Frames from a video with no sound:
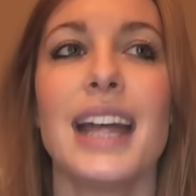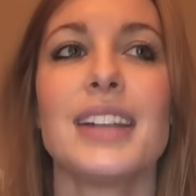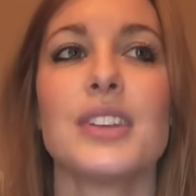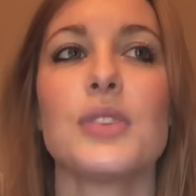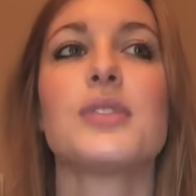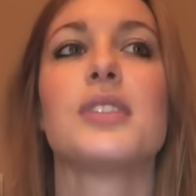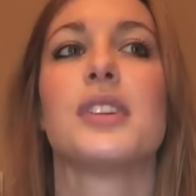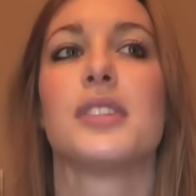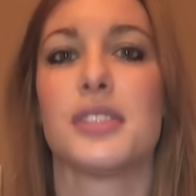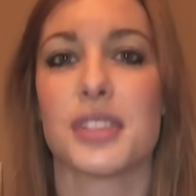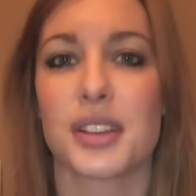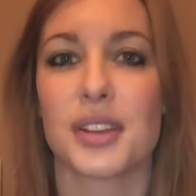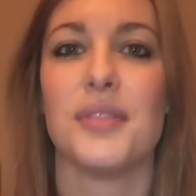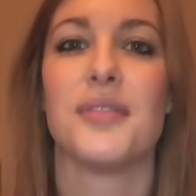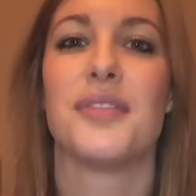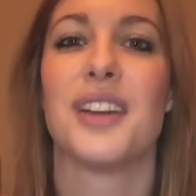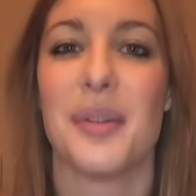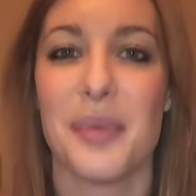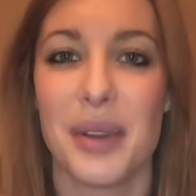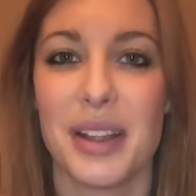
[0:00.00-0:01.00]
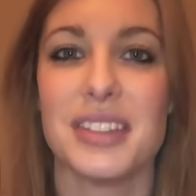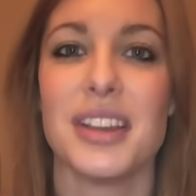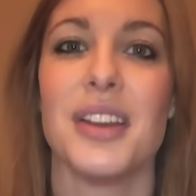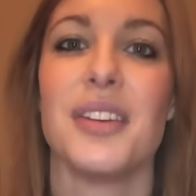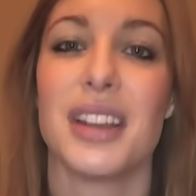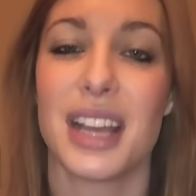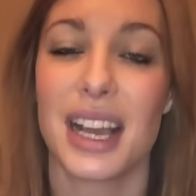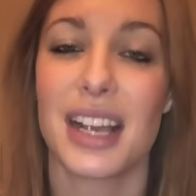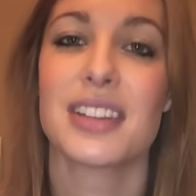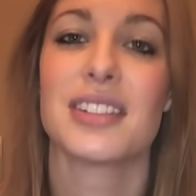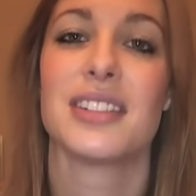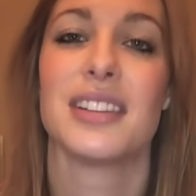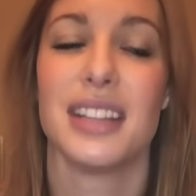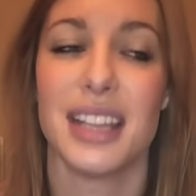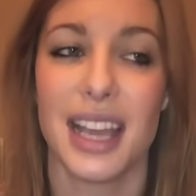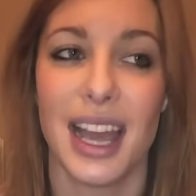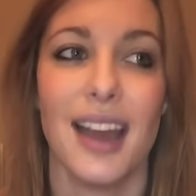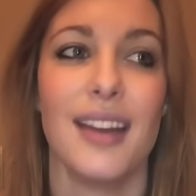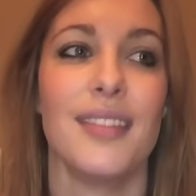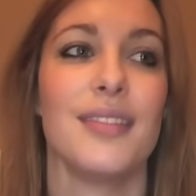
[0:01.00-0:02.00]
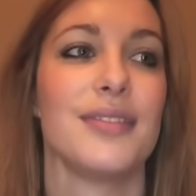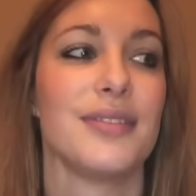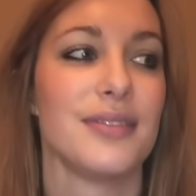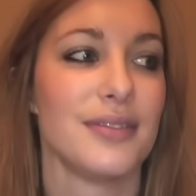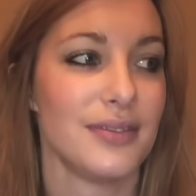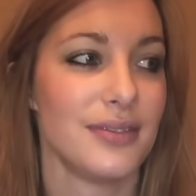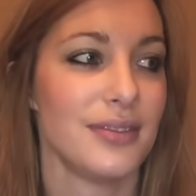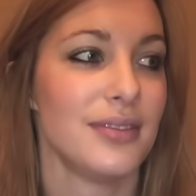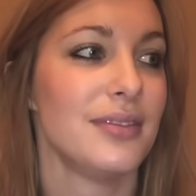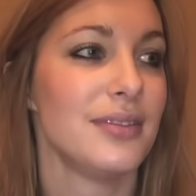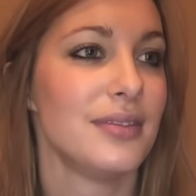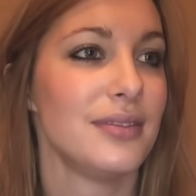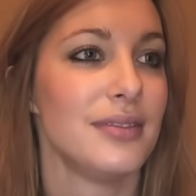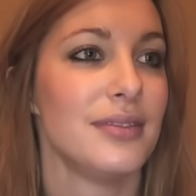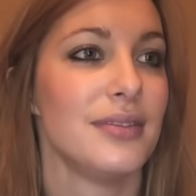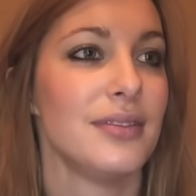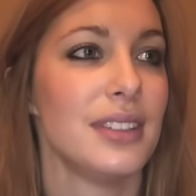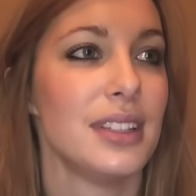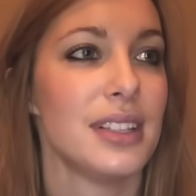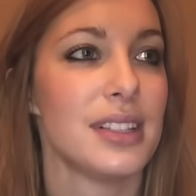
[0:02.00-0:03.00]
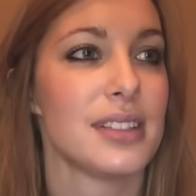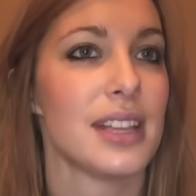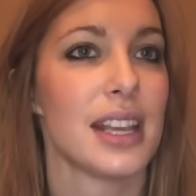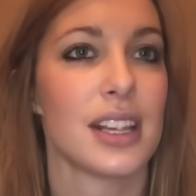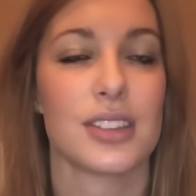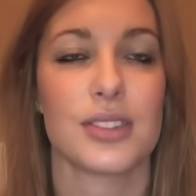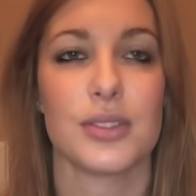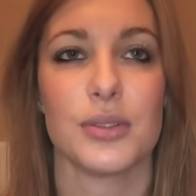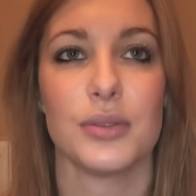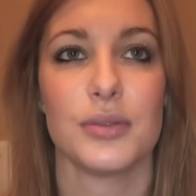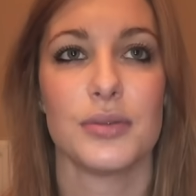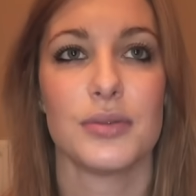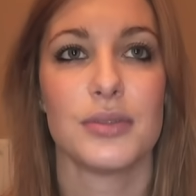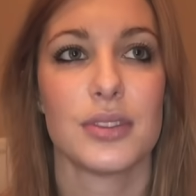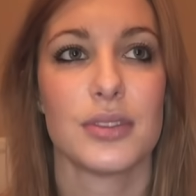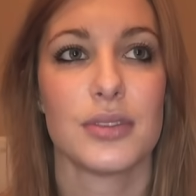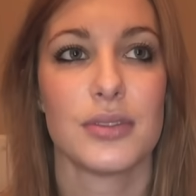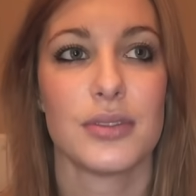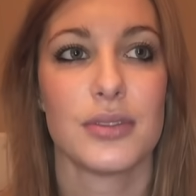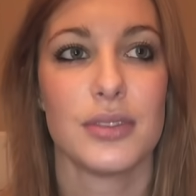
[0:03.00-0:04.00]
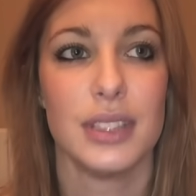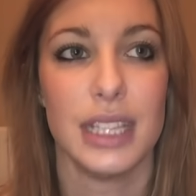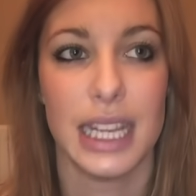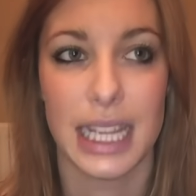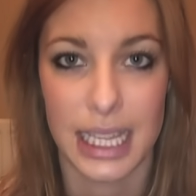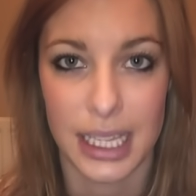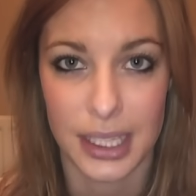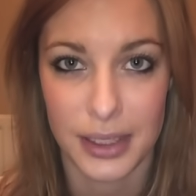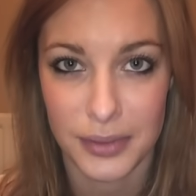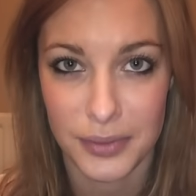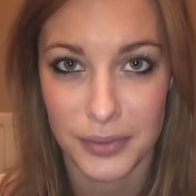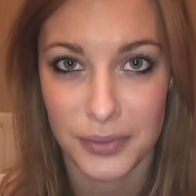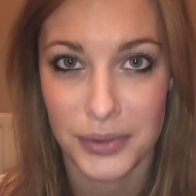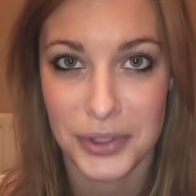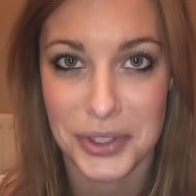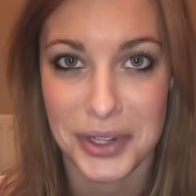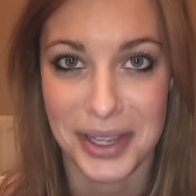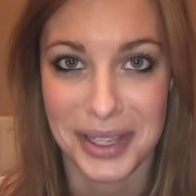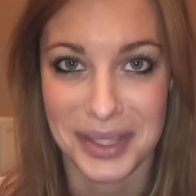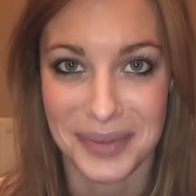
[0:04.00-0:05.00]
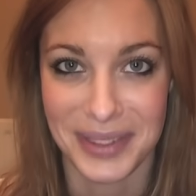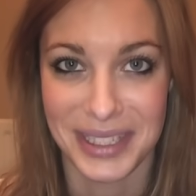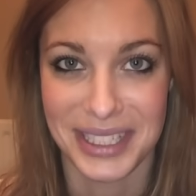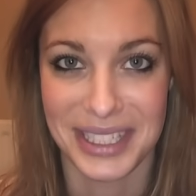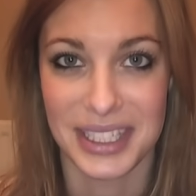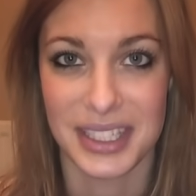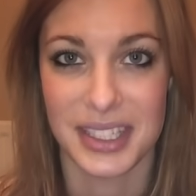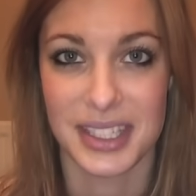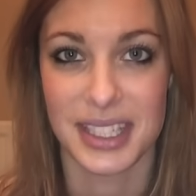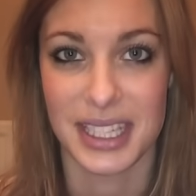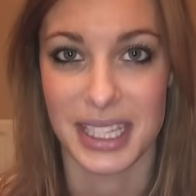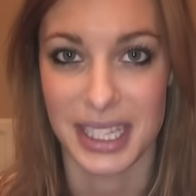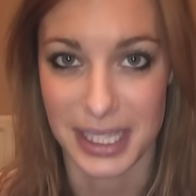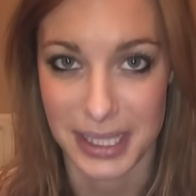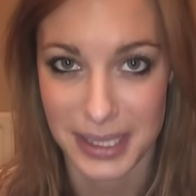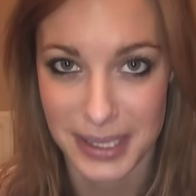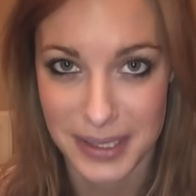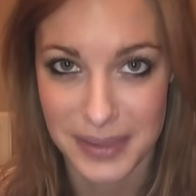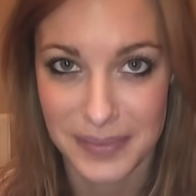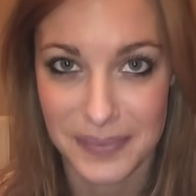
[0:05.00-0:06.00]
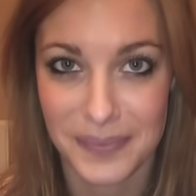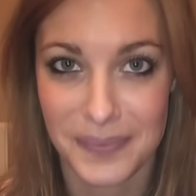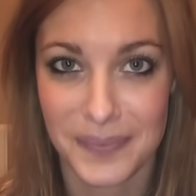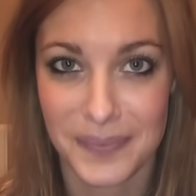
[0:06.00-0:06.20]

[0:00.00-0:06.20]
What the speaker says: And also to confirm, I don't actually have a sexually transmitted disease.